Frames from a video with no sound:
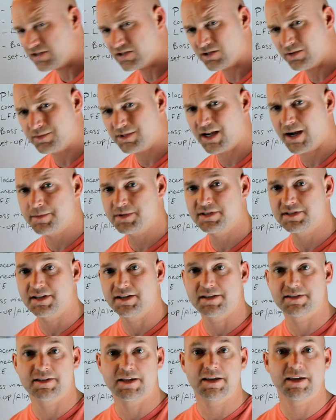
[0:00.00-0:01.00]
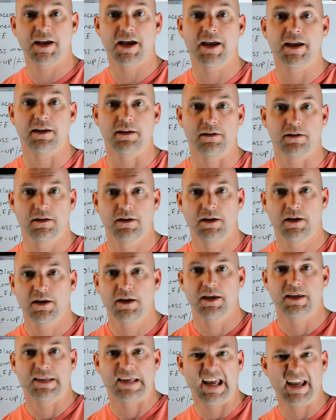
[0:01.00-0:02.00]
Sometimes it's going to say gain.
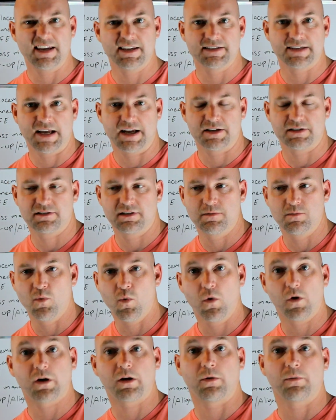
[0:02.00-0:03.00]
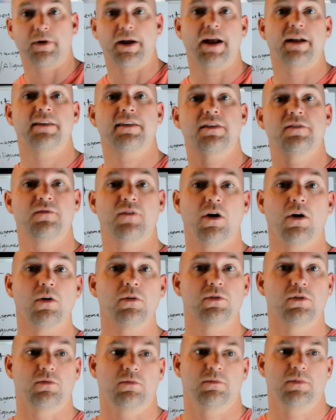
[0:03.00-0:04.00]
Gain is actually more correct than
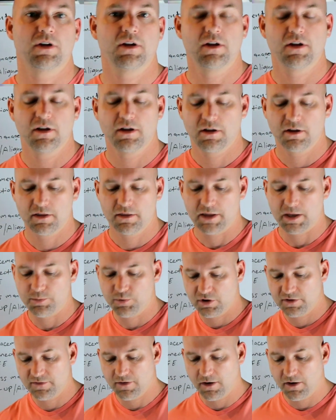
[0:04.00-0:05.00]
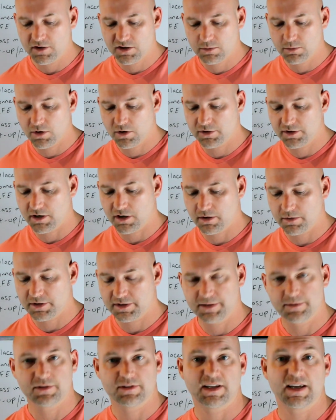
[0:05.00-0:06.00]
volume. They put volume on there
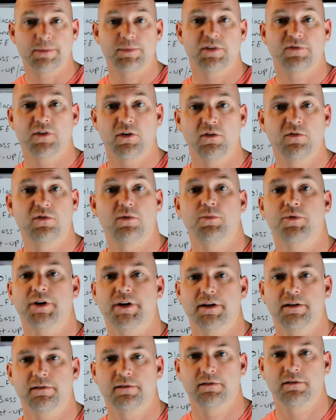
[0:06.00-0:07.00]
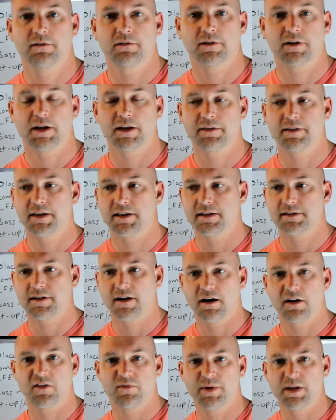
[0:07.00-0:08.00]
to keep the phone from ringing. Okay, they get
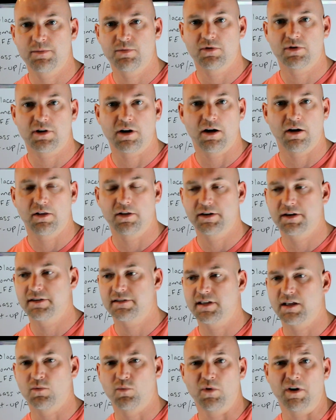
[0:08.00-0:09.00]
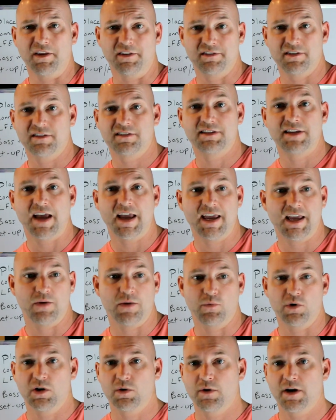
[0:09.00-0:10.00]
tired of people calling and saying, "What is this
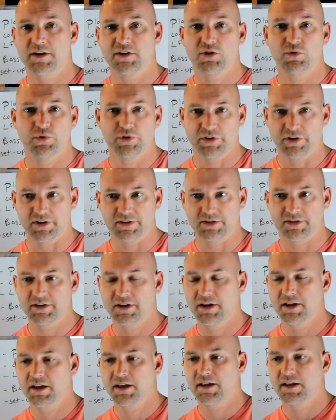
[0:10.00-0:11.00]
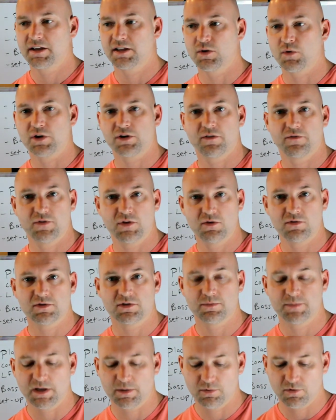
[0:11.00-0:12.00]
gain? What do I do with this?" You know, it
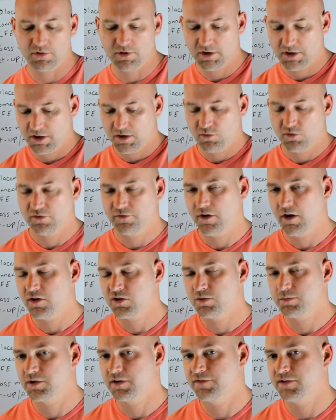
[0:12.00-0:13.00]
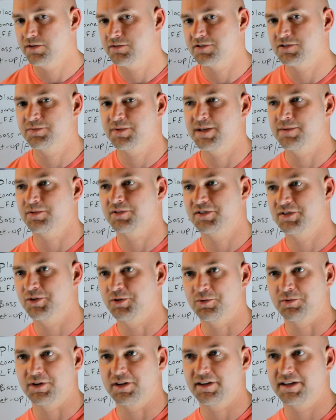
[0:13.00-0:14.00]
confuses people. Well, volume confuses people
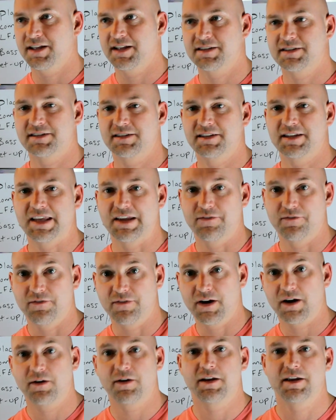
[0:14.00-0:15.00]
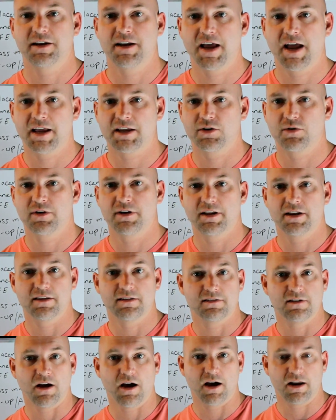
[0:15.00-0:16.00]
too. Really, it's very inaccurate. It
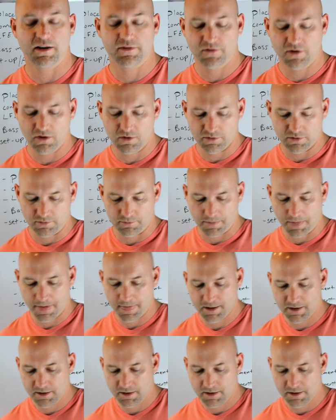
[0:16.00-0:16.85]
is not a volume.